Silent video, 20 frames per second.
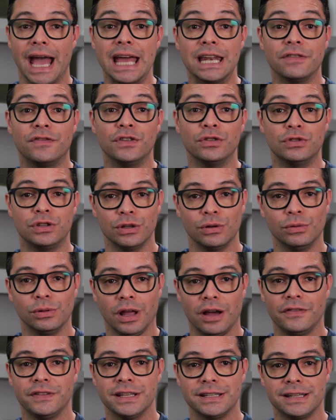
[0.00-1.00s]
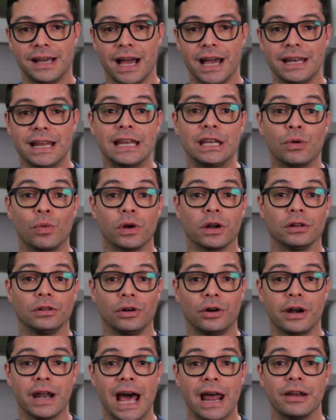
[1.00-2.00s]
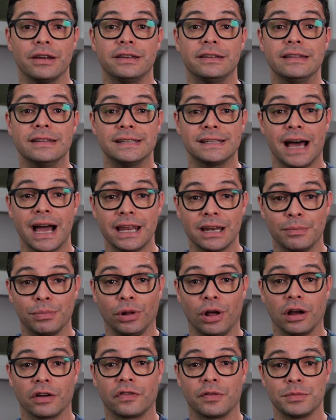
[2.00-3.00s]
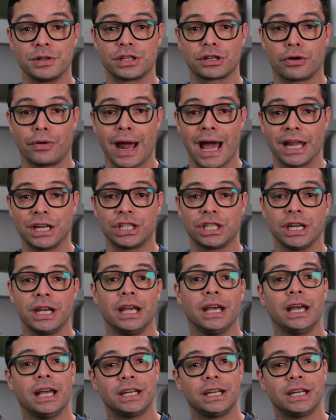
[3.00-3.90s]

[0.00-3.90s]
And if you do love design and you want to learn how to design a blog from scratch,